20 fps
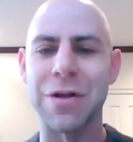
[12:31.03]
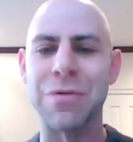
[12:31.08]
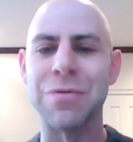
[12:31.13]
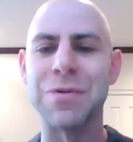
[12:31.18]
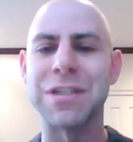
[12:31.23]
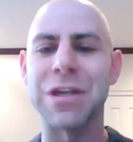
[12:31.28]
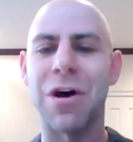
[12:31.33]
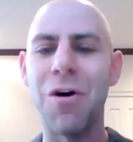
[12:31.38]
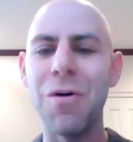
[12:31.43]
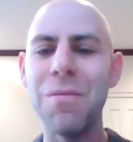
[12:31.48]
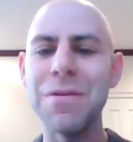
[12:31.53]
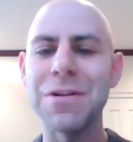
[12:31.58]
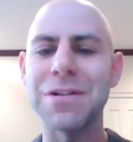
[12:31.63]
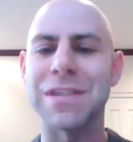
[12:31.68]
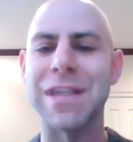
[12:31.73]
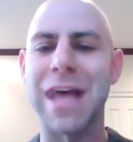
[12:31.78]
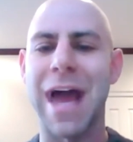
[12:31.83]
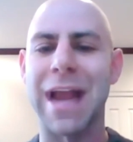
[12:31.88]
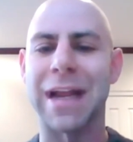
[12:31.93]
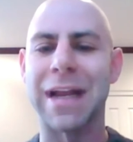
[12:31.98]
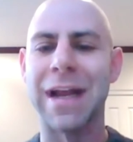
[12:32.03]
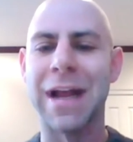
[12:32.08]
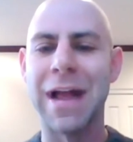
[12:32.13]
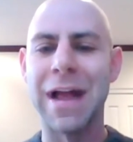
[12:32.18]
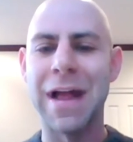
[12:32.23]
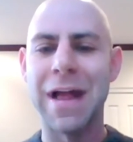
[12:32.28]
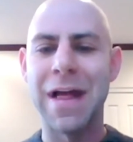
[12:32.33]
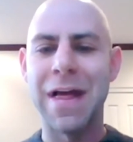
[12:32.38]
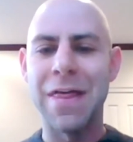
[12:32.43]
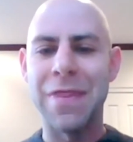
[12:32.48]
It was almost like
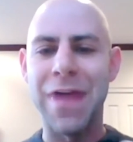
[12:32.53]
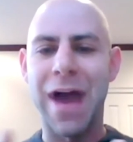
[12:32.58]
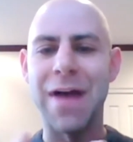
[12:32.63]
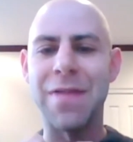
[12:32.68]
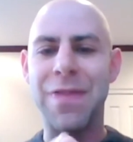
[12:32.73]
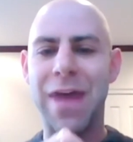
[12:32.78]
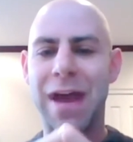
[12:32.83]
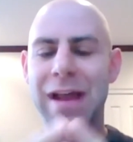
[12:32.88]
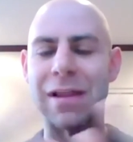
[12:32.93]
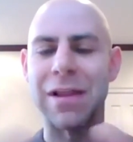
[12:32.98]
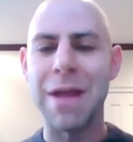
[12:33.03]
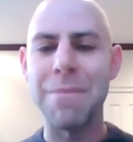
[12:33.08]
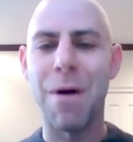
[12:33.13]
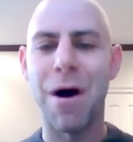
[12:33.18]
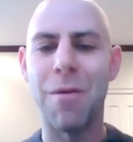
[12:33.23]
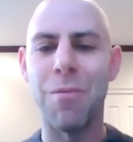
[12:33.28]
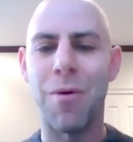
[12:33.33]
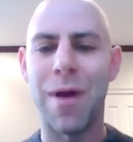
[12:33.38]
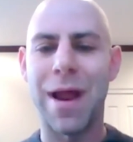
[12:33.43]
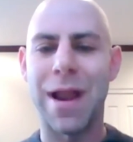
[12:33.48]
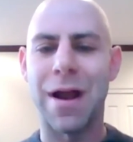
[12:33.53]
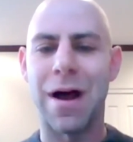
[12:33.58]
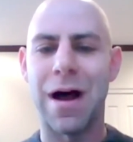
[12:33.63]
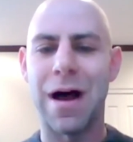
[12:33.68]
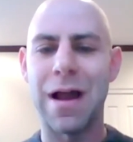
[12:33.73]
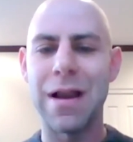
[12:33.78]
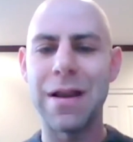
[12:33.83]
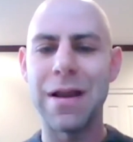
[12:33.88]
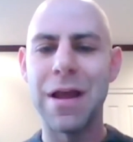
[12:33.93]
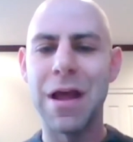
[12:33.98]
that light bulb went
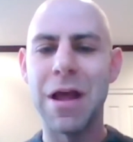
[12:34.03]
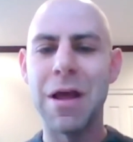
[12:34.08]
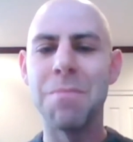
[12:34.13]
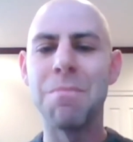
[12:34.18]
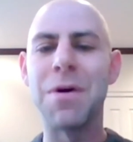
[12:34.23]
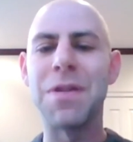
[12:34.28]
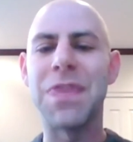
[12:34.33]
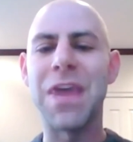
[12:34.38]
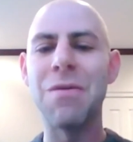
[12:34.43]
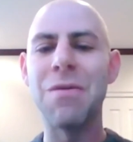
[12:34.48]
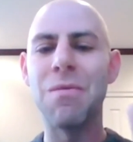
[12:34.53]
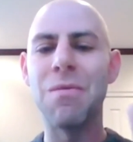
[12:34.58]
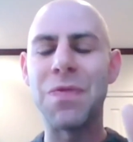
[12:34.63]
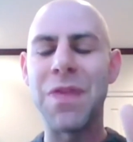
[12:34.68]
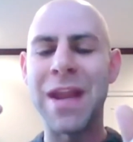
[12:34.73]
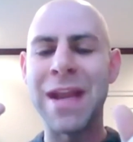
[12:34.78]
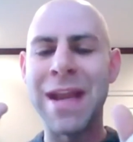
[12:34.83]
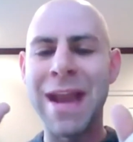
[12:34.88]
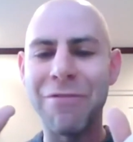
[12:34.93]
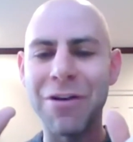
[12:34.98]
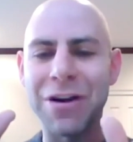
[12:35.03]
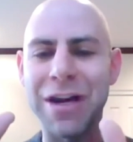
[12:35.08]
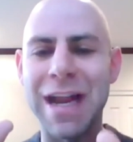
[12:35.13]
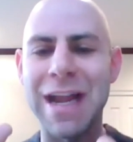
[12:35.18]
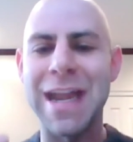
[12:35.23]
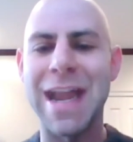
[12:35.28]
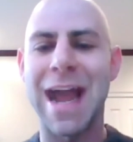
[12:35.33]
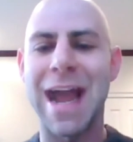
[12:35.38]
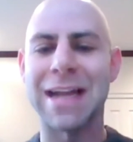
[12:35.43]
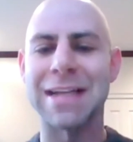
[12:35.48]
on, but they never
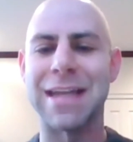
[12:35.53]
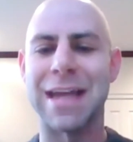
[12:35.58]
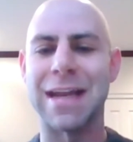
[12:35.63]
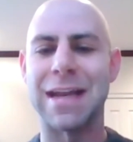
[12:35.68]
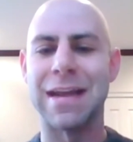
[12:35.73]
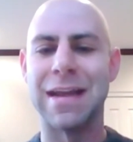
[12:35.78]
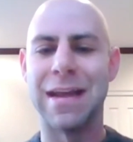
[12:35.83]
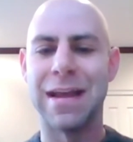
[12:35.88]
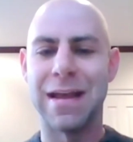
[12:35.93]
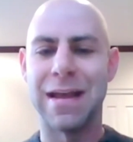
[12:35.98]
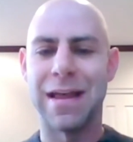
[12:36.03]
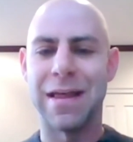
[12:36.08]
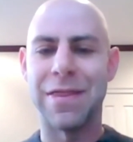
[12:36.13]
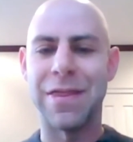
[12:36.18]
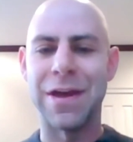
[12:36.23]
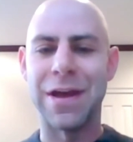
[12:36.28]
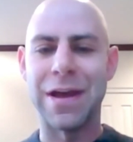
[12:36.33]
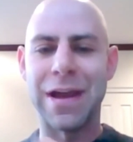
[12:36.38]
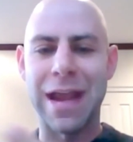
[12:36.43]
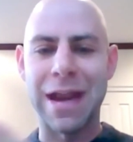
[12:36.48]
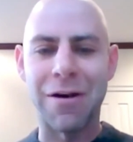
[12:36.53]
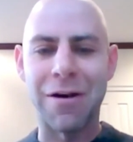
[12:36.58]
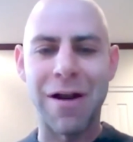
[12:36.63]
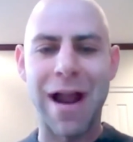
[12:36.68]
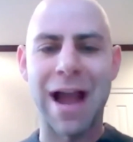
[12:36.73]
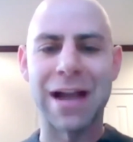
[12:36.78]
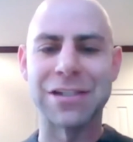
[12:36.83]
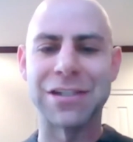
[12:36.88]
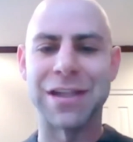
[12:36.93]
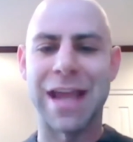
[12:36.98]
connected the
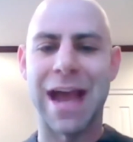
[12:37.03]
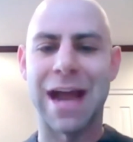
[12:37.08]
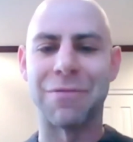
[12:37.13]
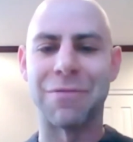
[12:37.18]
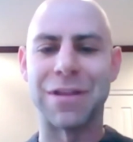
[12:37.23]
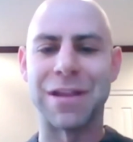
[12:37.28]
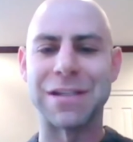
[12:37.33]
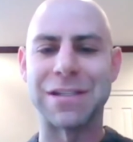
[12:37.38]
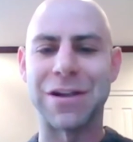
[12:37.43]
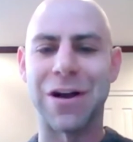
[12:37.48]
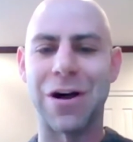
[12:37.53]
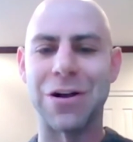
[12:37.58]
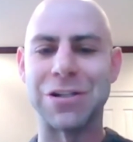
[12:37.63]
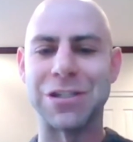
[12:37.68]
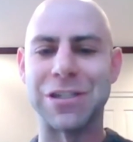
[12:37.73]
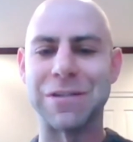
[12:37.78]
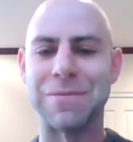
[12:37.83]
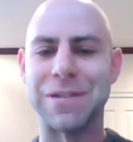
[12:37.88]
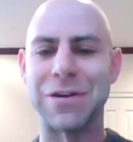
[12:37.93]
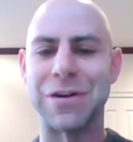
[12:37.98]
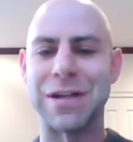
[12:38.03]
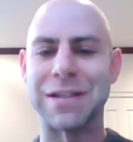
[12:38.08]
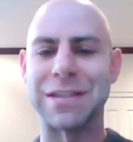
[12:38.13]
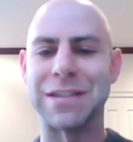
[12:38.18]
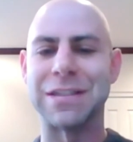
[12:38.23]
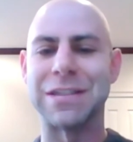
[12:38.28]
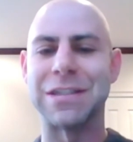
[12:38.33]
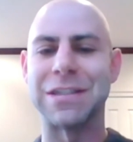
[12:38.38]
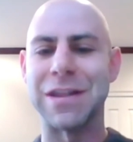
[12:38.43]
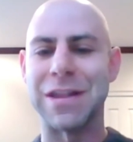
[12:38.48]
interaction they had with the scholarship
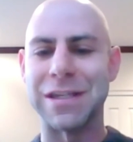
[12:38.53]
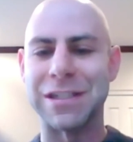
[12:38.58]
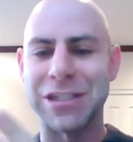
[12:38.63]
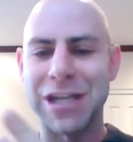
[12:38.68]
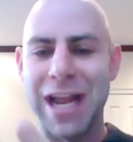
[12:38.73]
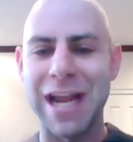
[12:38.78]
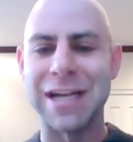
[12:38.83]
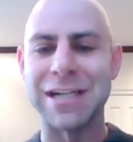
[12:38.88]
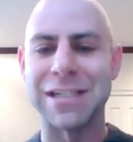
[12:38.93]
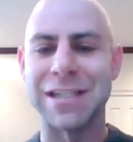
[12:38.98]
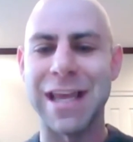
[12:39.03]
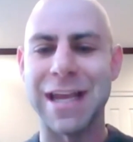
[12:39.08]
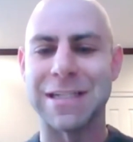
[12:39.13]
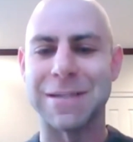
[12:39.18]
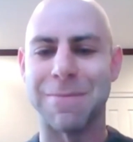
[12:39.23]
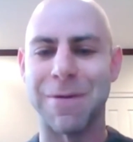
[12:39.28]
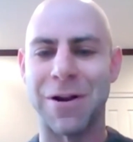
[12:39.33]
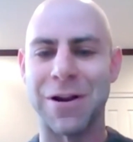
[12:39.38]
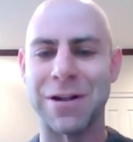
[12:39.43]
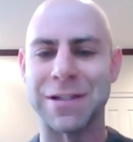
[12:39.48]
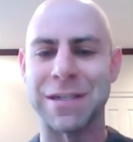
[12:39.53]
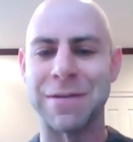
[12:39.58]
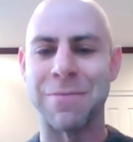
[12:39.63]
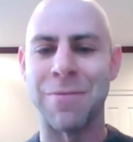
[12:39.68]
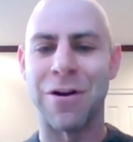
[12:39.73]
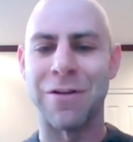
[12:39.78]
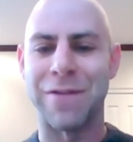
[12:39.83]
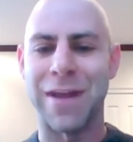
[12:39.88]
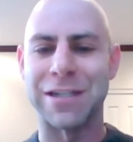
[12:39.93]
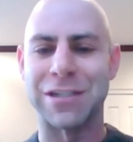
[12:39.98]
students to the change they experienced in
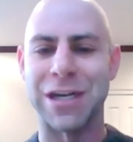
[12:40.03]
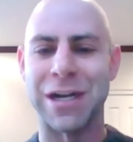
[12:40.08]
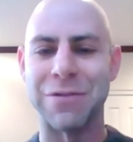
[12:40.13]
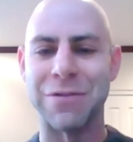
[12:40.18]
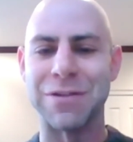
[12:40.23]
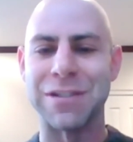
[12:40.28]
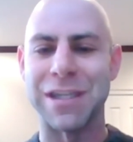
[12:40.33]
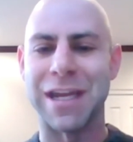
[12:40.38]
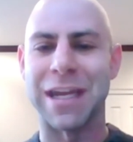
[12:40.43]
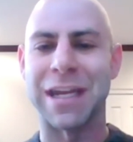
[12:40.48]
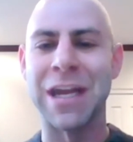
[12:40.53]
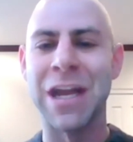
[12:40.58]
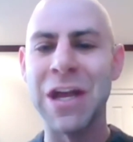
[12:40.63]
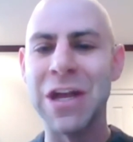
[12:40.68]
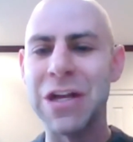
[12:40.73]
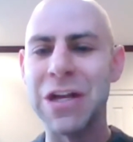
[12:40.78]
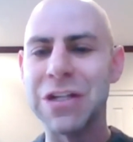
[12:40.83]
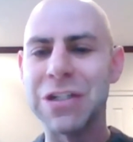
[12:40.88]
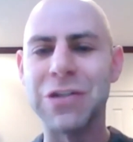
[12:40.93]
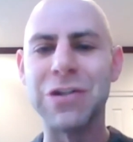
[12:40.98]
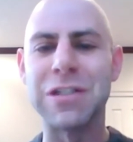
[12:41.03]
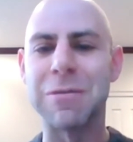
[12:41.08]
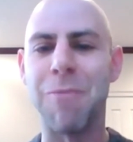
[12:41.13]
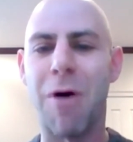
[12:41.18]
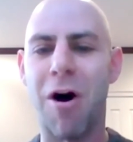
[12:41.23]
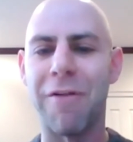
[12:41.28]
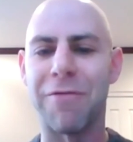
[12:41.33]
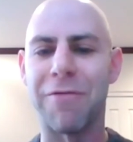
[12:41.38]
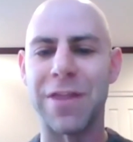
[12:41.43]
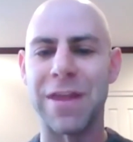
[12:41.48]
motivation. It was like too
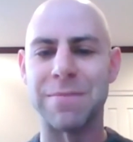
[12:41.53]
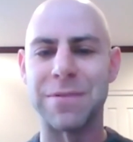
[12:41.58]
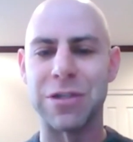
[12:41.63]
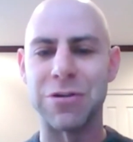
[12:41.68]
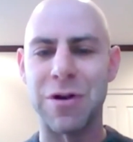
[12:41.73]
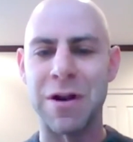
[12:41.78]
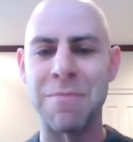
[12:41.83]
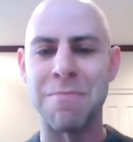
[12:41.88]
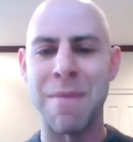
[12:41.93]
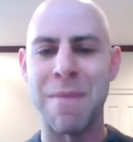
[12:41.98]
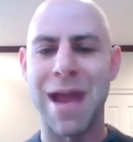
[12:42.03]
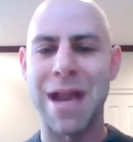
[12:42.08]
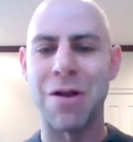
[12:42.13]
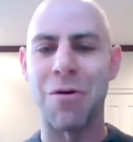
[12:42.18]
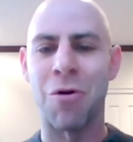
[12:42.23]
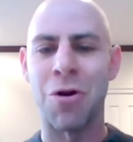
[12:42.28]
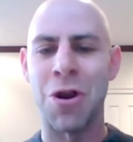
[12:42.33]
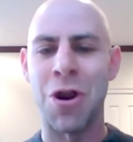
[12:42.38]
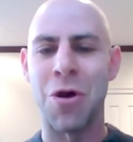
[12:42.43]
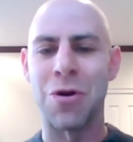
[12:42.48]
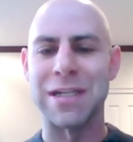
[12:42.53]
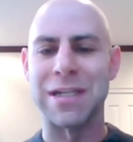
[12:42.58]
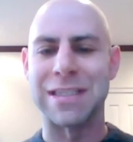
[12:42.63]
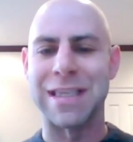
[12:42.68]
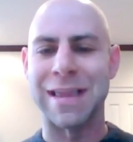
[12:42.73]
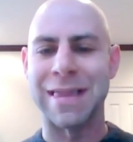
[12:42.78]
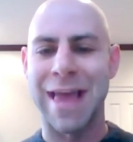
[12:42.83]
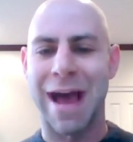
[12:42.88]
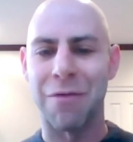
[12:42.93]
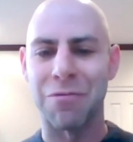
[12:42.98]
small for them to admit or
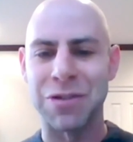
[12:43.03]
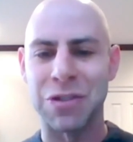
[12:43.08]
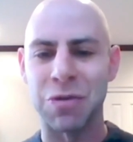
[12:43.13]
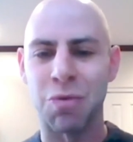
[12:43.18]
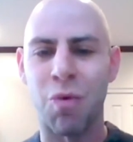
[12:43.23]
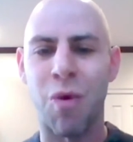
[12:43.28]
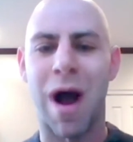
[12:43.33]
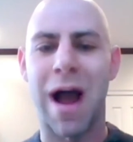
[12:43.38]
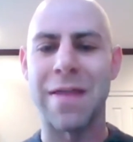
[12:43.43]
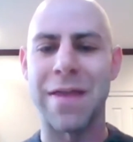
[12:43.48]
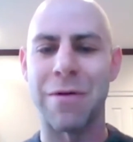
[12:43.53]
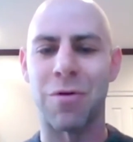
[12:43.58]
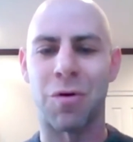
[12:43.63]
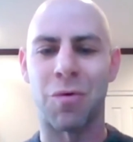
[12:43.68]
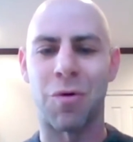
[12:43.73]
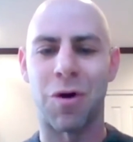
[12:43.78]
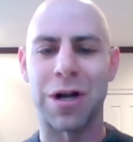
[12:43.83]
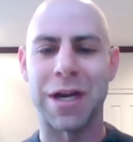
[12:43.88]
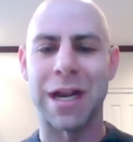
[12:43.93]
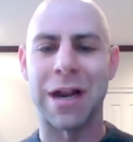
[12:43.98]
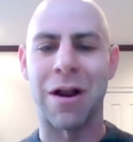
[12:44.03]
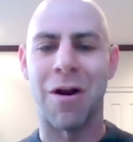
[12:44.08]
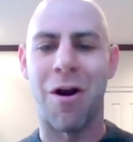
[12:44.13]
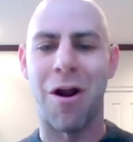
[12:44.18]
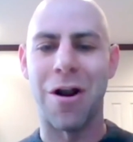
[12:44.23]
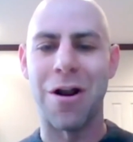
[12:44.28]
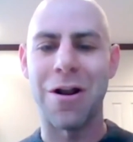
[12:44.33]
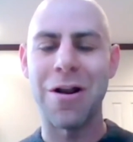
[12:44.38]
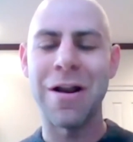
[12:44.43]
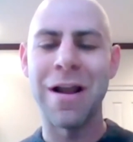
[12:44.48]
notice that was why they were working
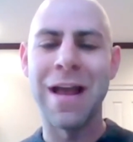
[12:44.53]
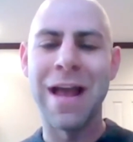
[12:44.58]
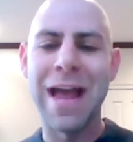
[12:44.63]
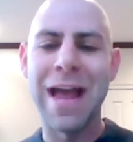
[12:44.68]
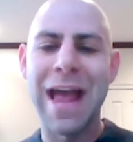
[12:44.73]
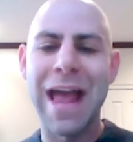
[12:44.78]
harder.